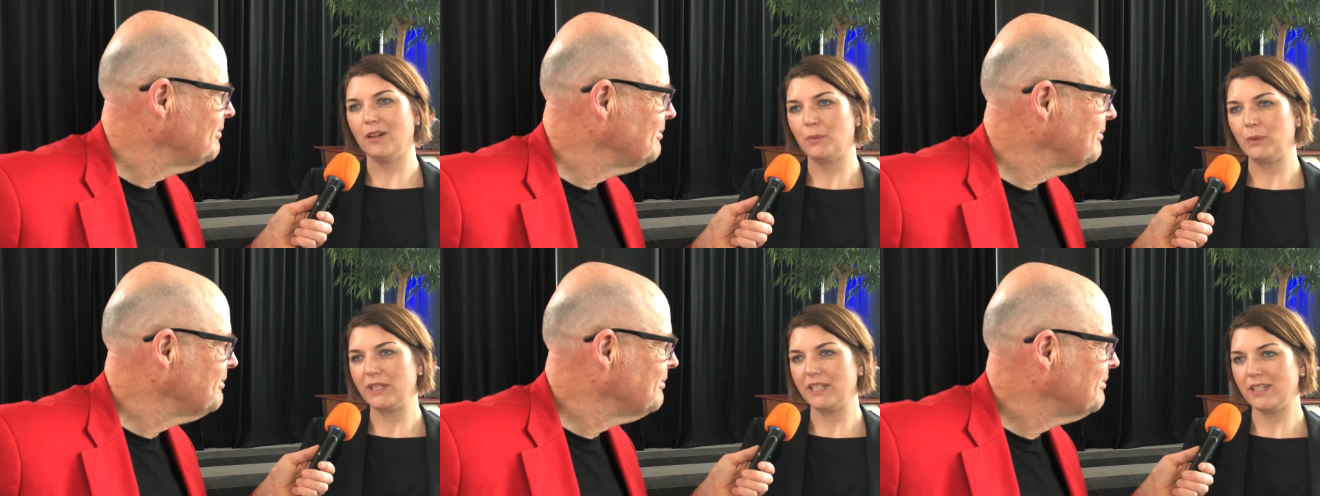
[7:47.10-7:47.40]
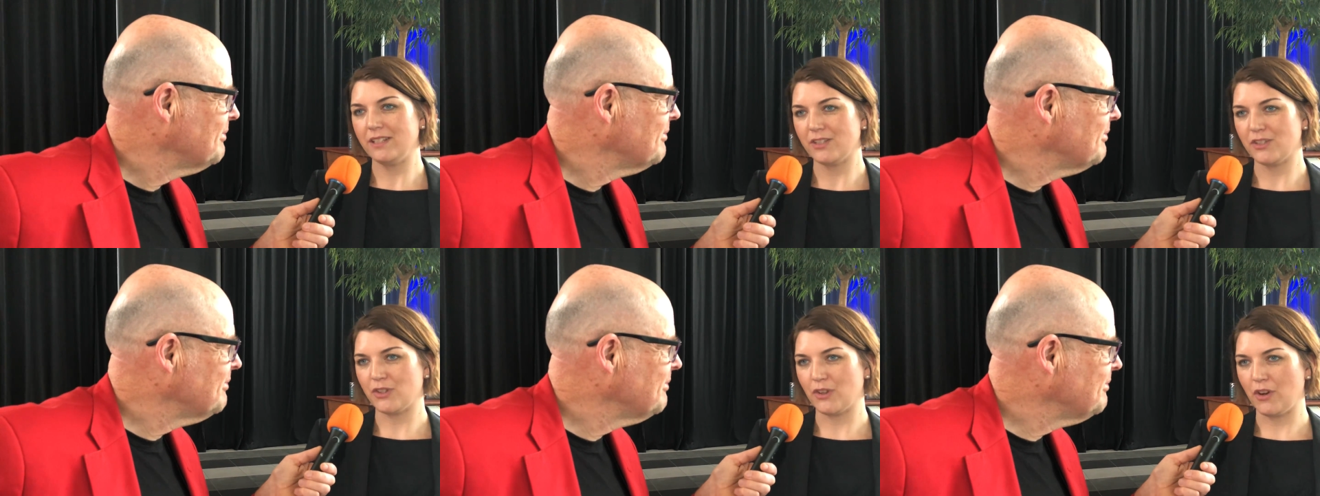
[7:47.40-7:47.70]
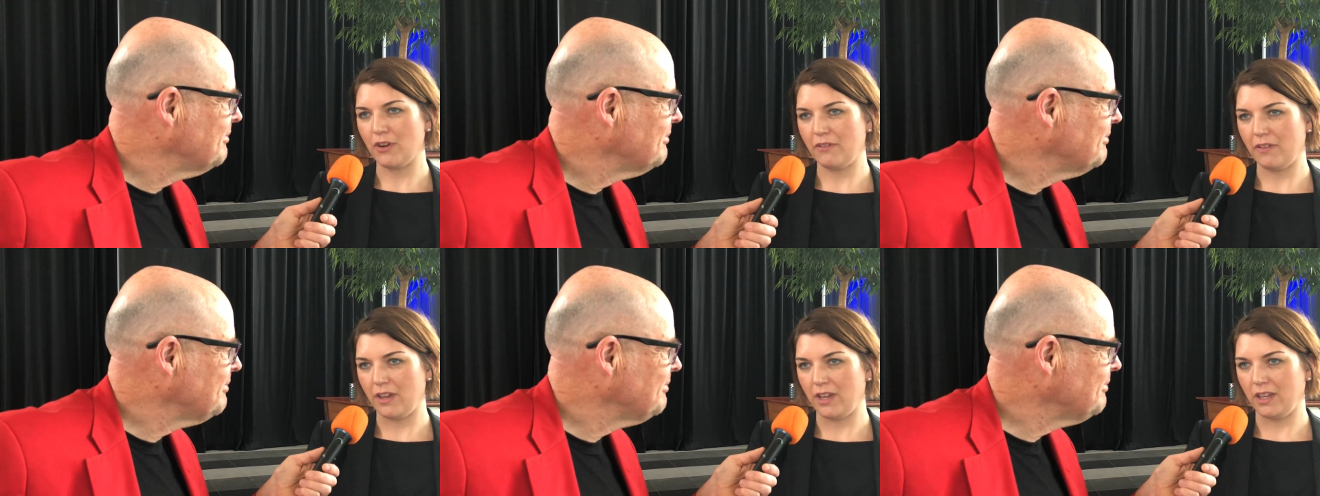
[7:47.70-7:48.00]
Speaker 1: uh, we did a
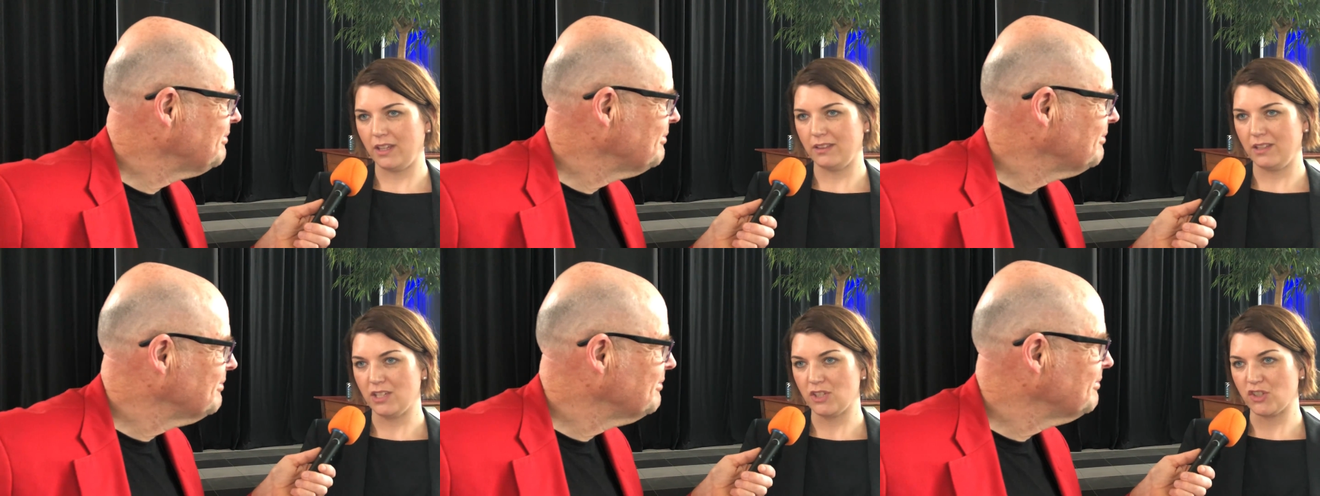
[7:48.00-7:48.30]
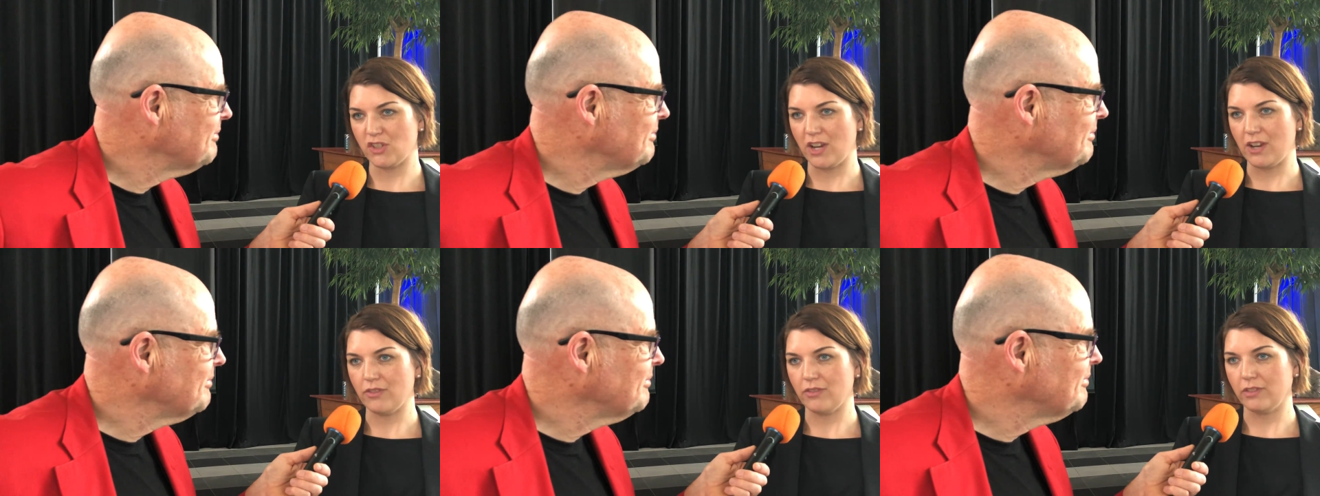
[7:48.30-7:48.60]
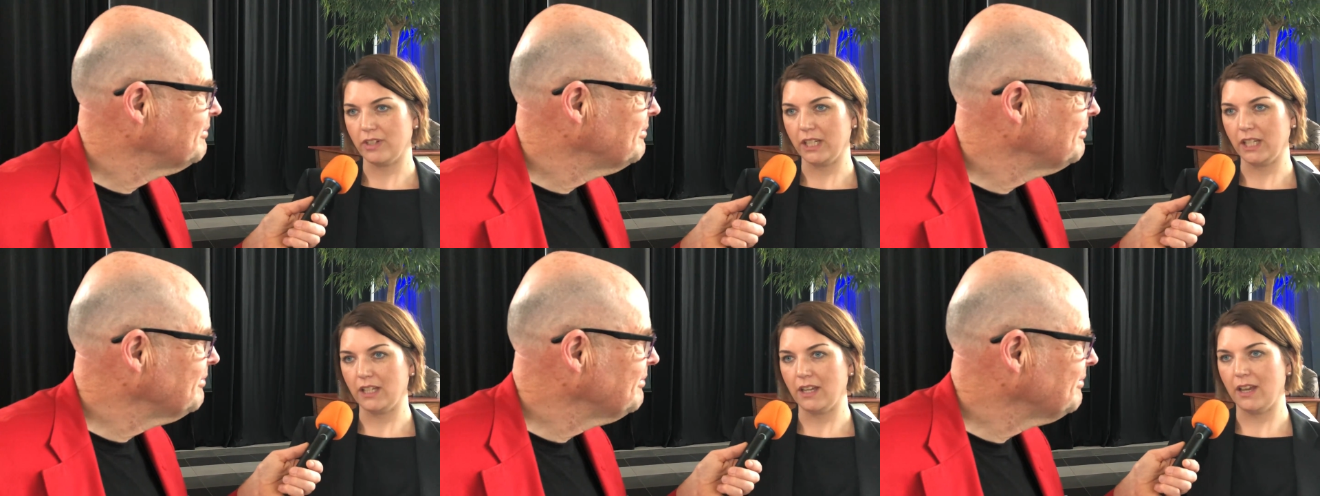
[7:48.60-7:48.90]
survey this
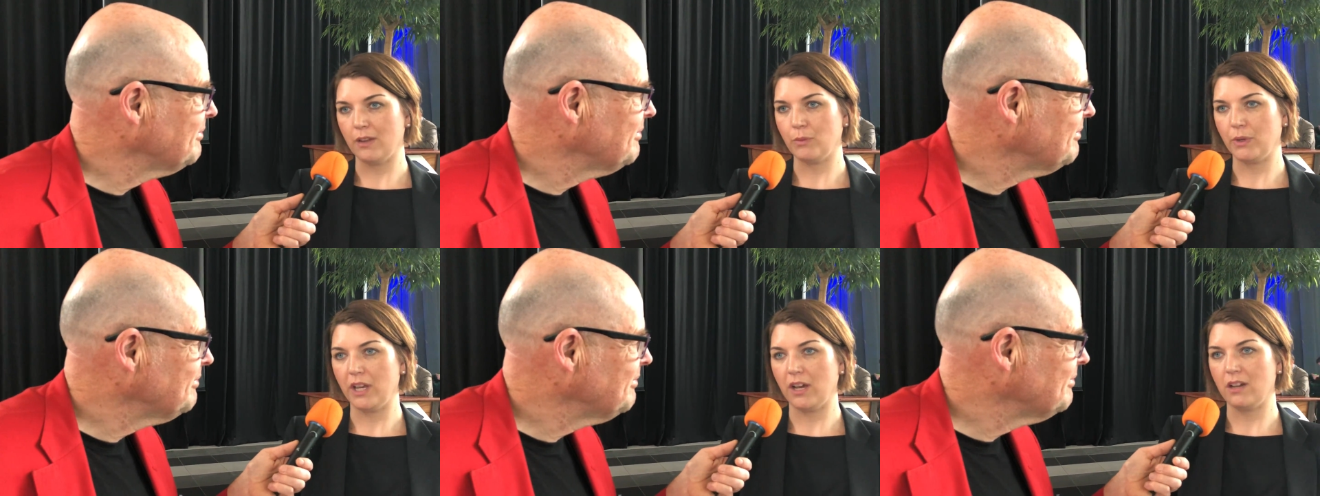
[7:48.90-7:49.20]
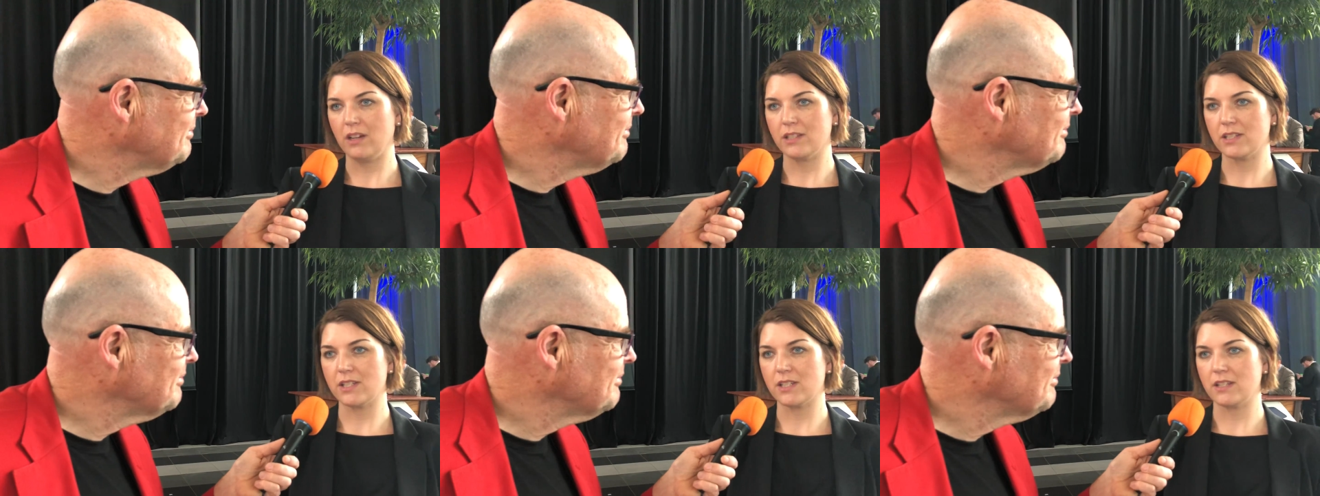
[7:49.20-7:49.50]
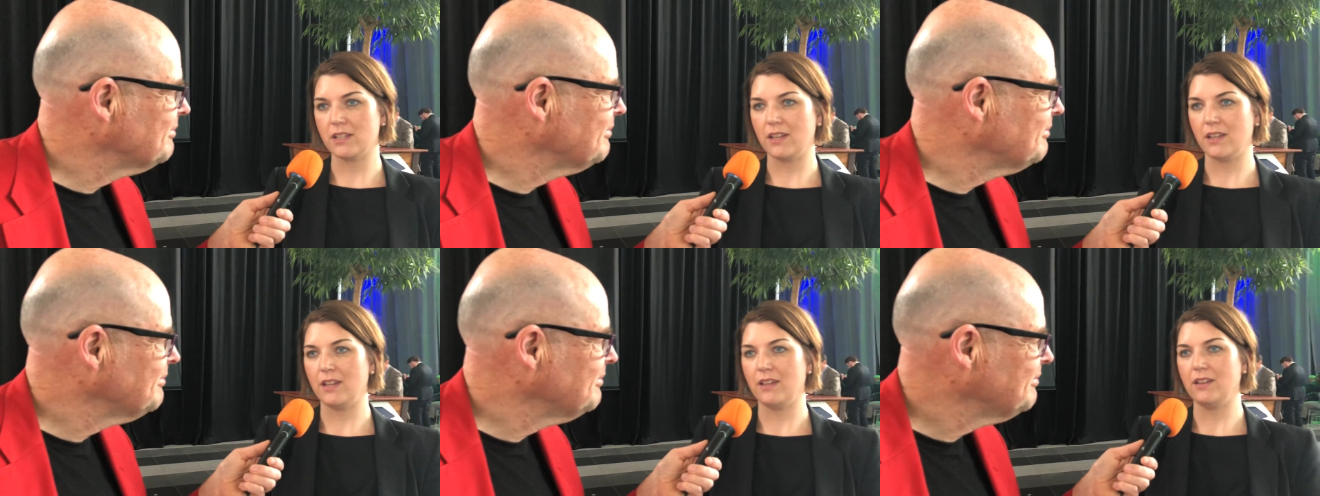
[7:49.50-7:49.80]
January, and we asked uh,